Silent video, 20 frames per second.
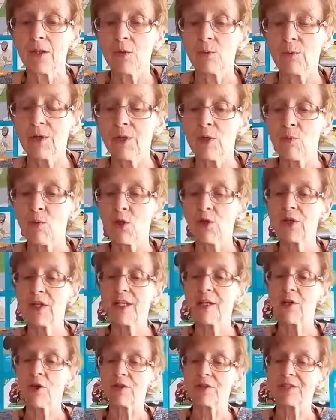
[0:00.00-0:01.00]
We are
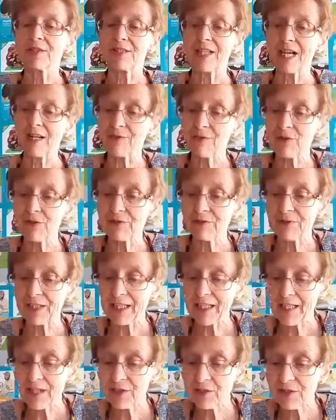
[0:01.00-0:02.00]
working on
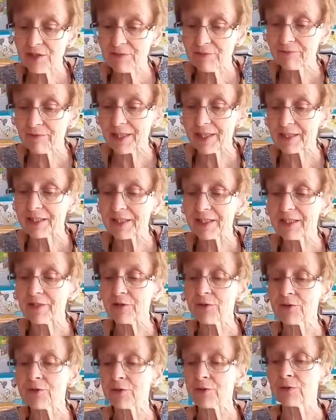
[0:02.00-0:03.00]
diversification of funding
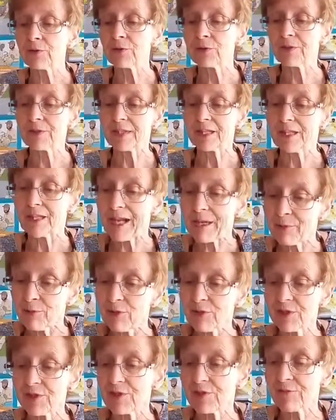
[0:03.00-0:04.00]
through
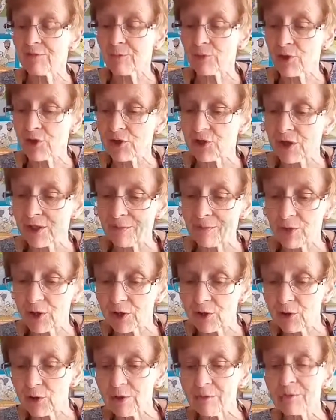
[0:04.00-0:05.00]
collaborative project
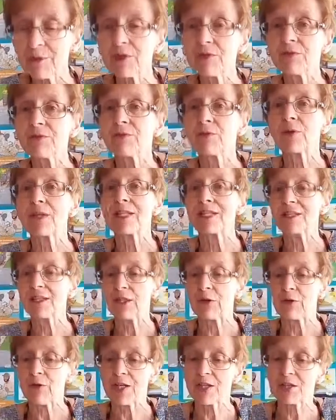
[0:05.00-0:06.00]
procurement for
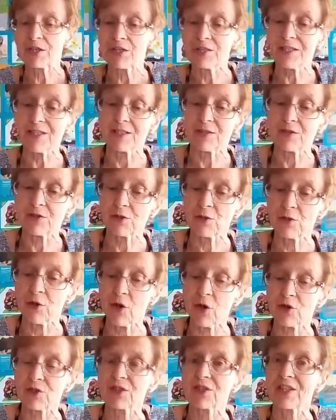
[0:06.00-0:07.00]
integration into
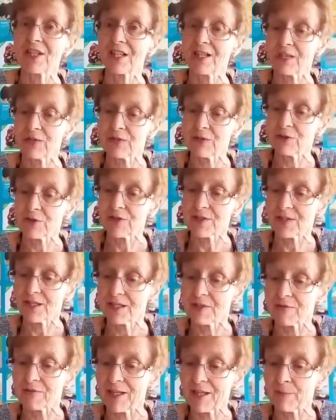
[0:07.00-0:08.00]
large-scale literacy
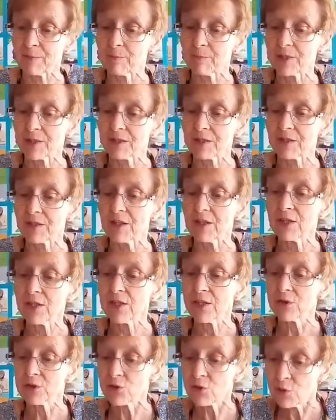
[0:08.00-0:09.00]
development
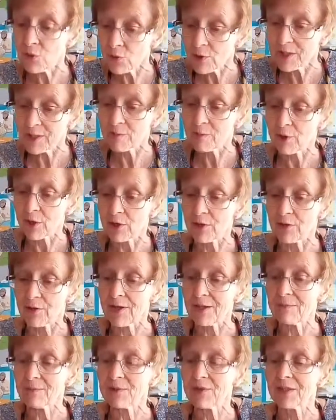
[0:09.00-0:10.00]
schooling
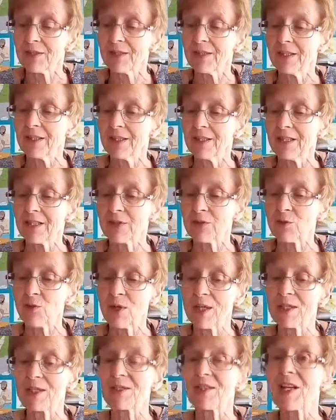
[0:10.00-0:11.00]
programs, as
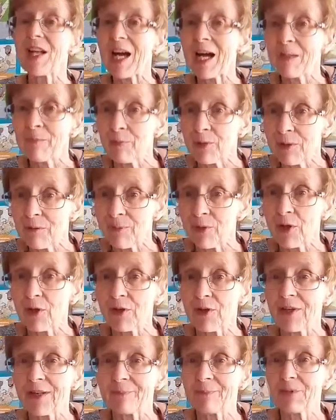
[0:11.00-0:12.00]
well as library
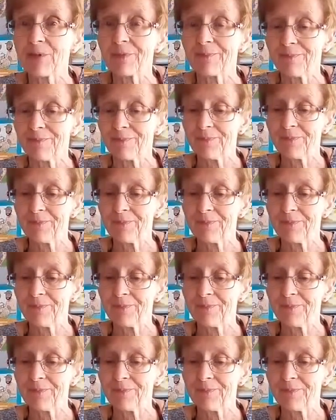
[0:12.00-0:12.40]
programs.